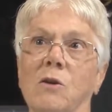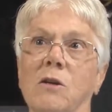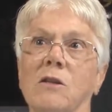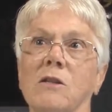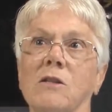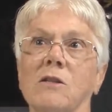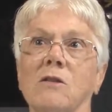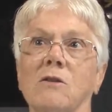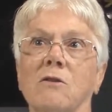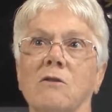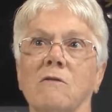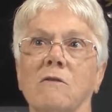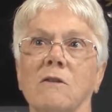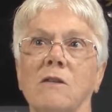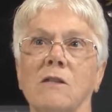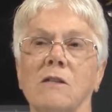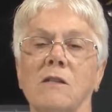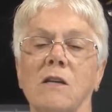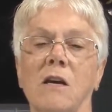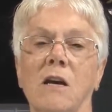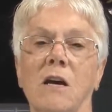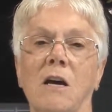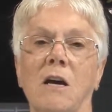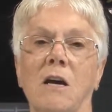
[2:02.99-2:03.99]
the
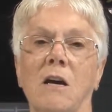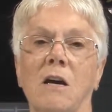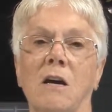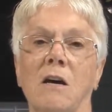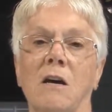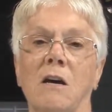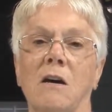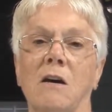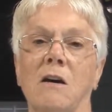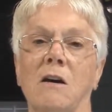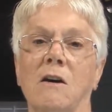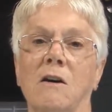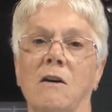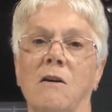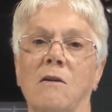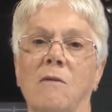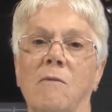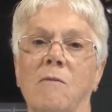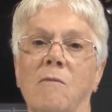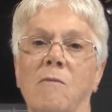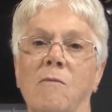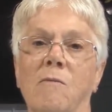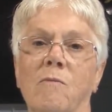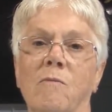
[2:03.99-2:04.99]
service.
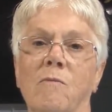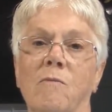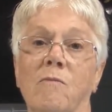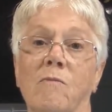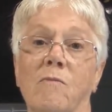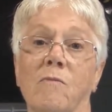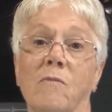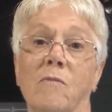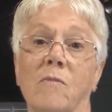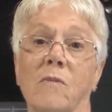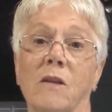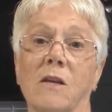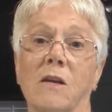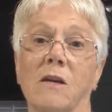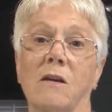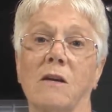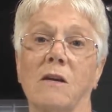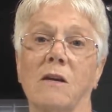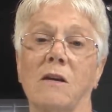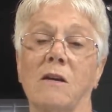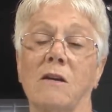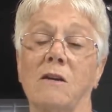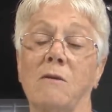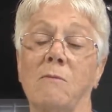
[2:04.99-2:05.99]
And
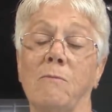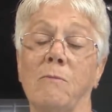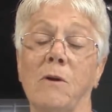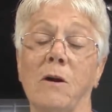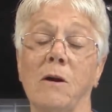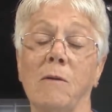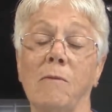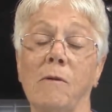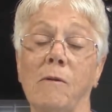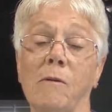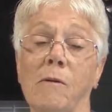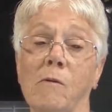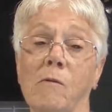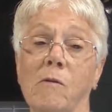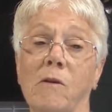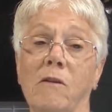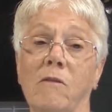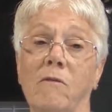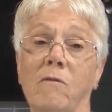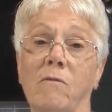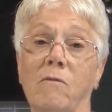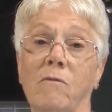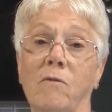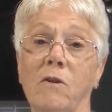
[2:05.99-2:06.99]
you probably
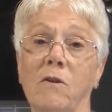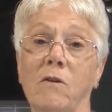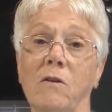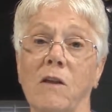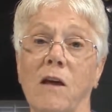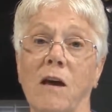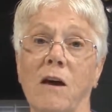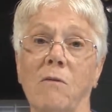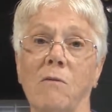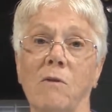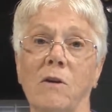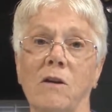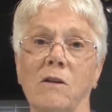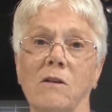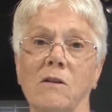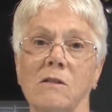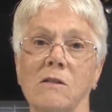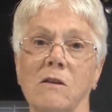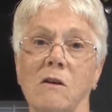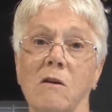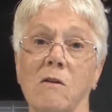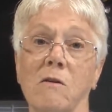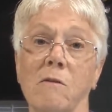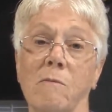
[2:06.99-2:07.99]
wouldn't feel that when you
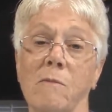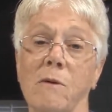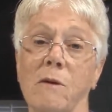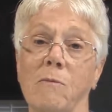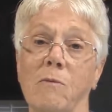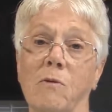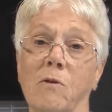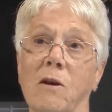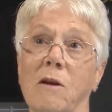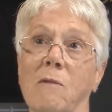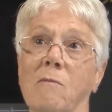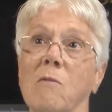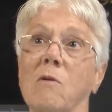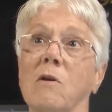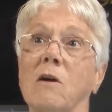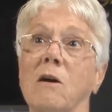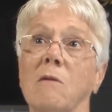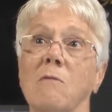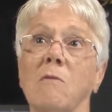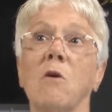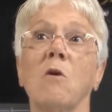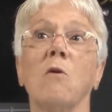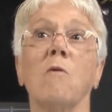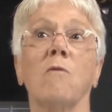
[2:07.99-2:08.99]
saw the people
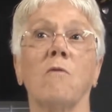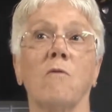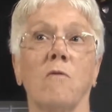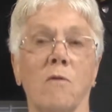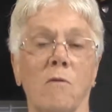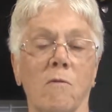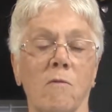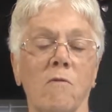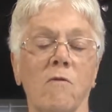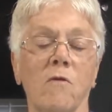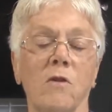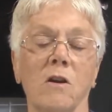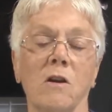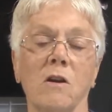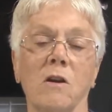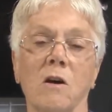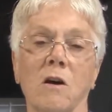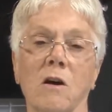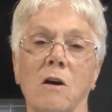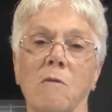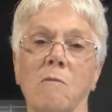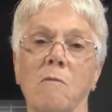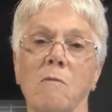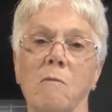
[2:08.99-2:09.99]
come home from
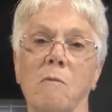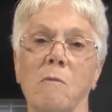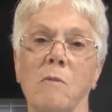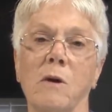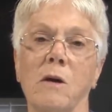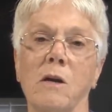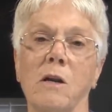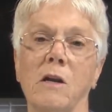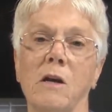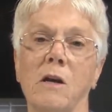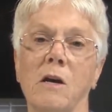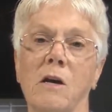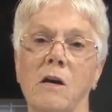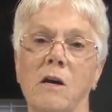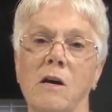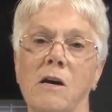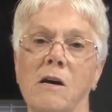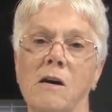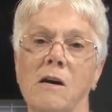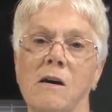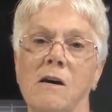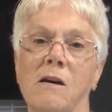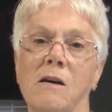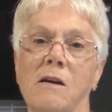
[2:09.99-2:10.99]
Vietnam. But
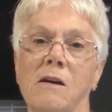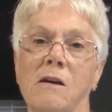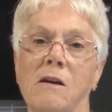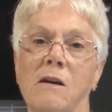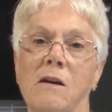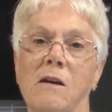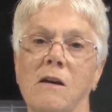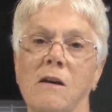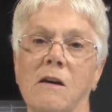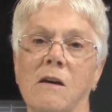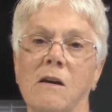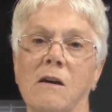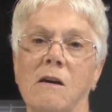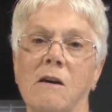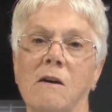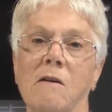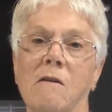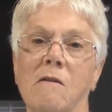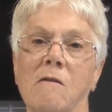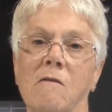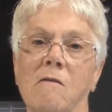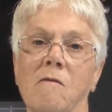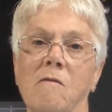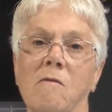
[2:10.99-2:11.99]

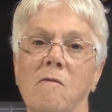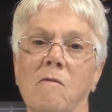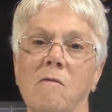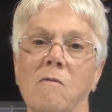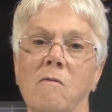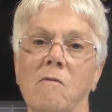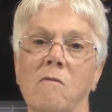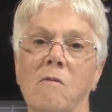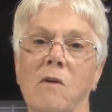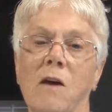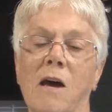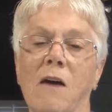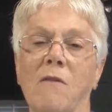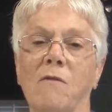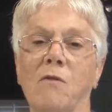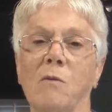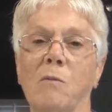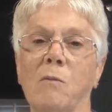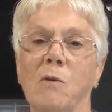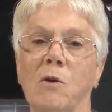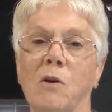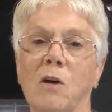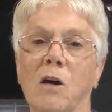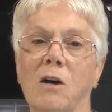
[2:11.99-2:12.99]
after
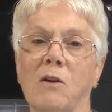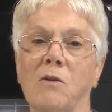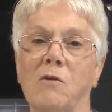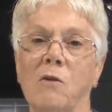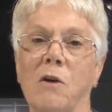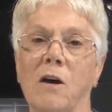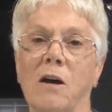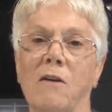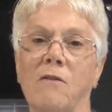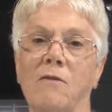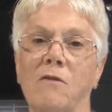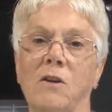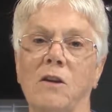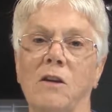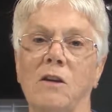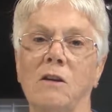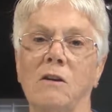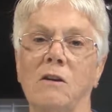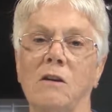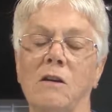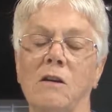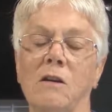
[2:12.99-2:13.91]
Bill got drafted,